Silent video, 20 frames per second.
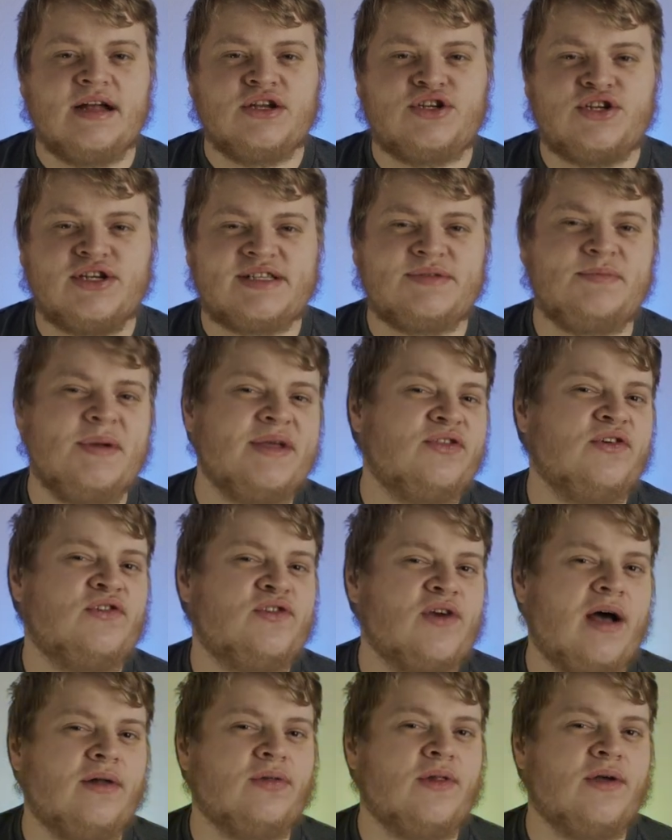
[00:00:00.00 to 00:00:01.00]
just to make the
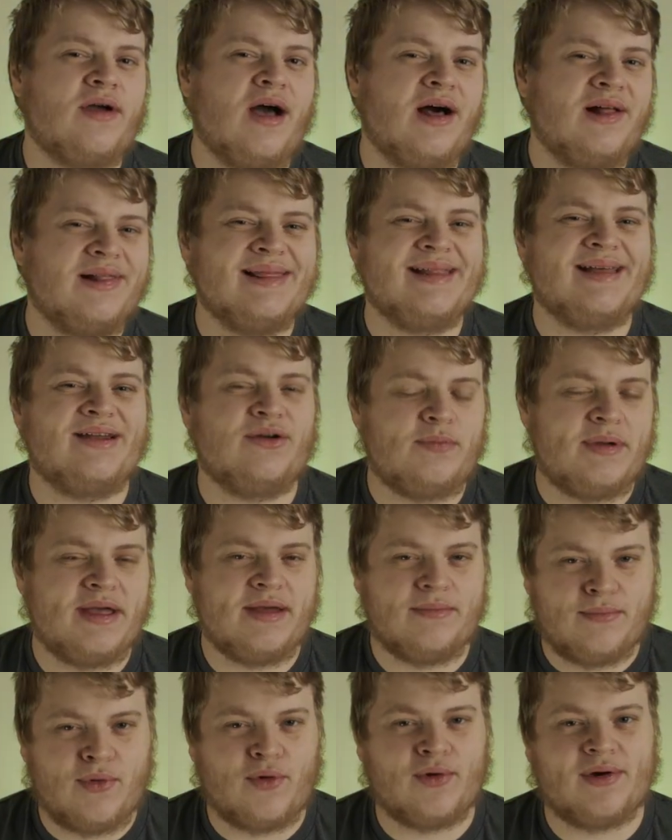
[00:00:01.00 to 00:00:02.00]
shot look a little
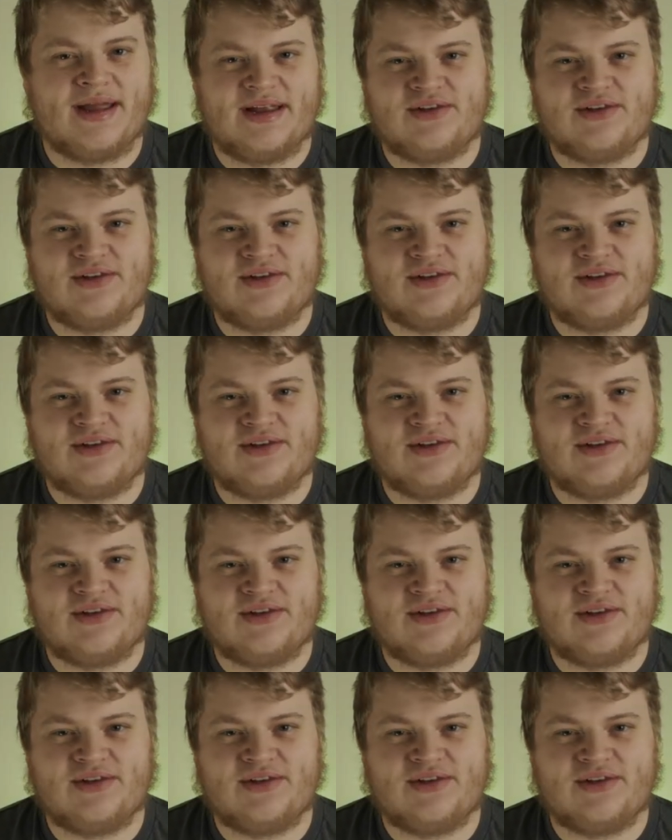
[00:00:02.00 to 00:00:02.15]
bit more